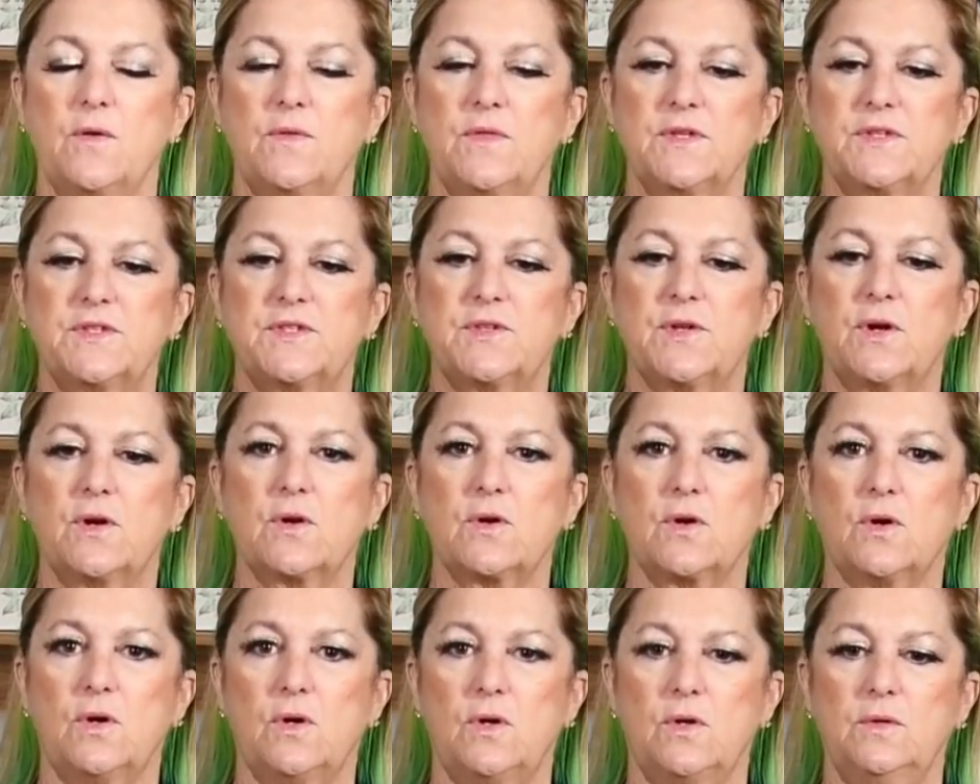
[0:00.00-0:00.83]

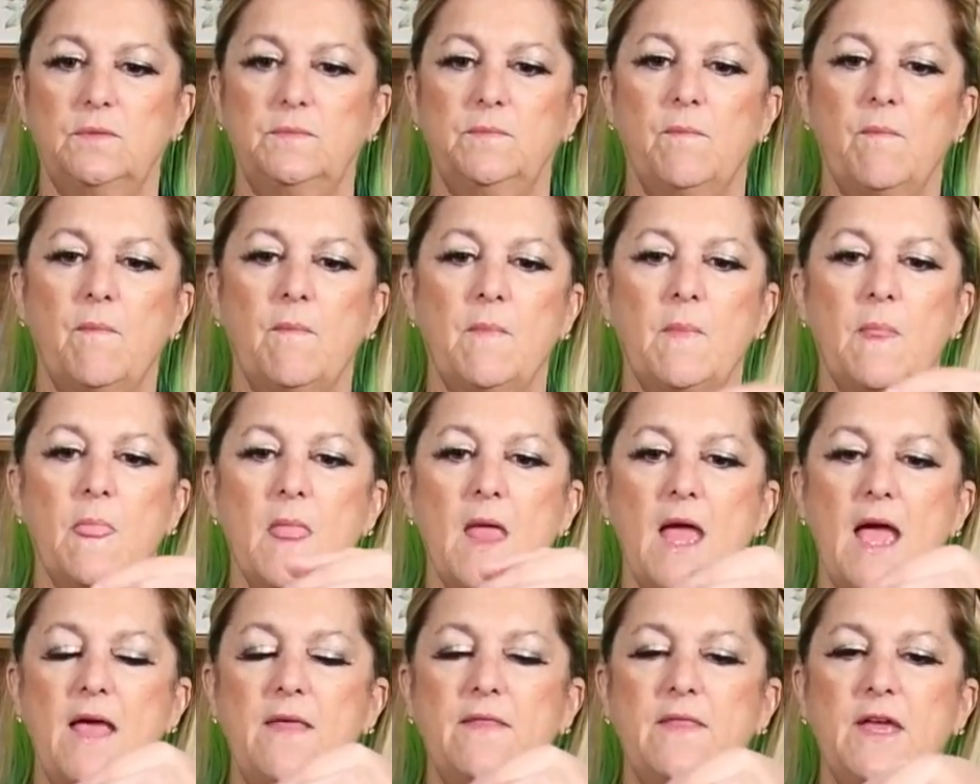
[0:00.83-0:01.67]
circle,
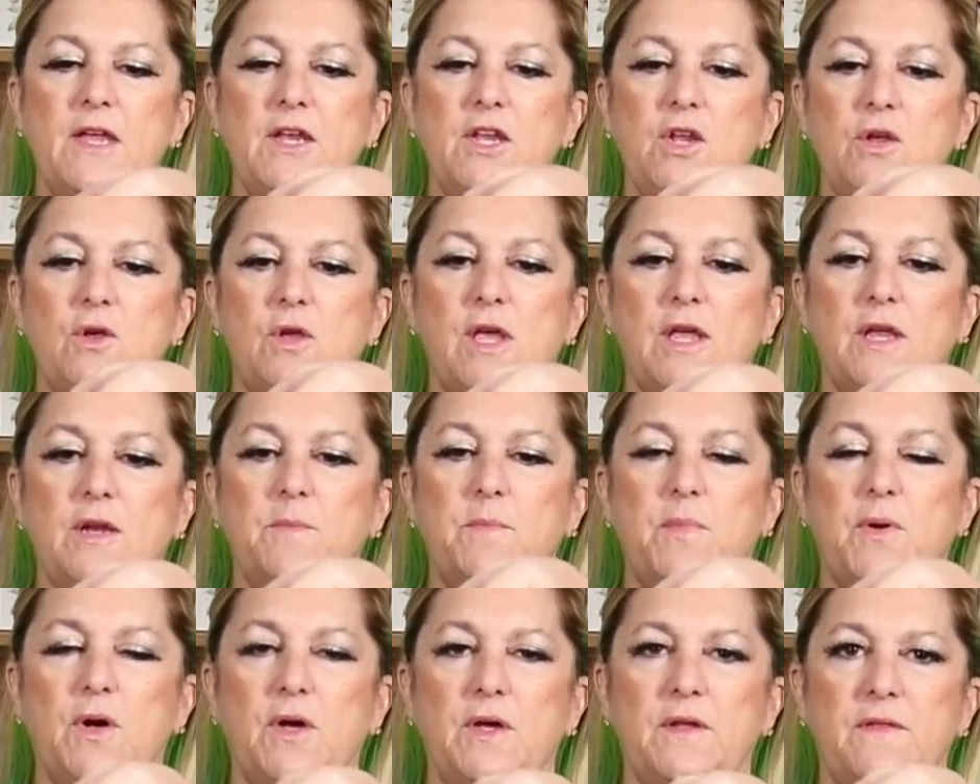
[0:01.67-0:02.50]
and then you can
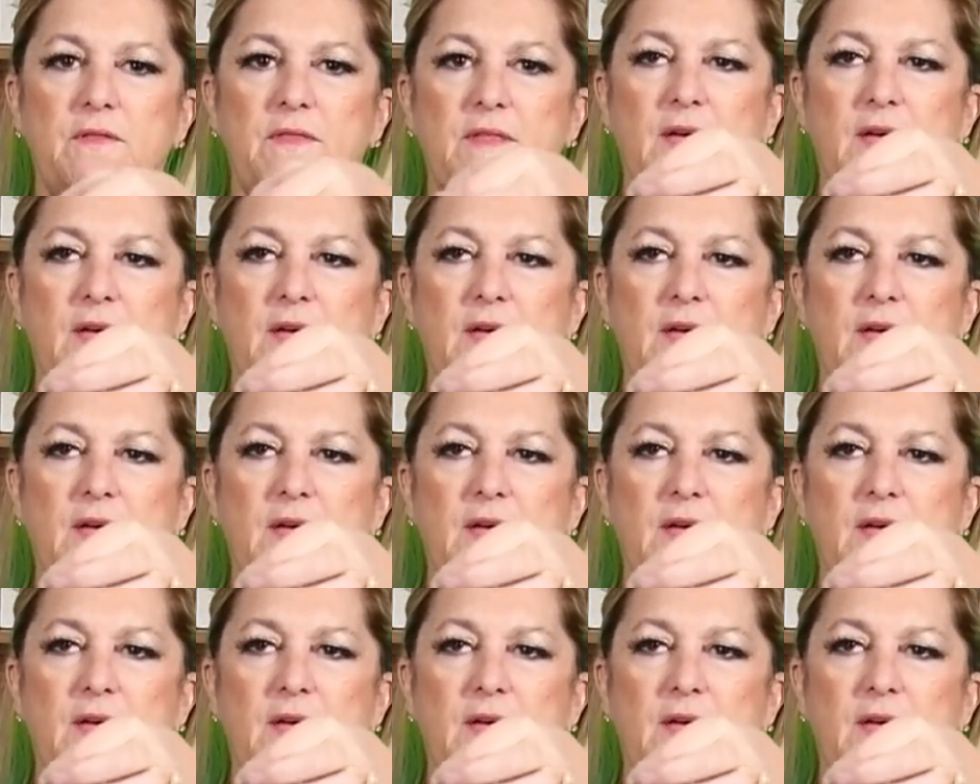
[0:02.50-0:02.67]
put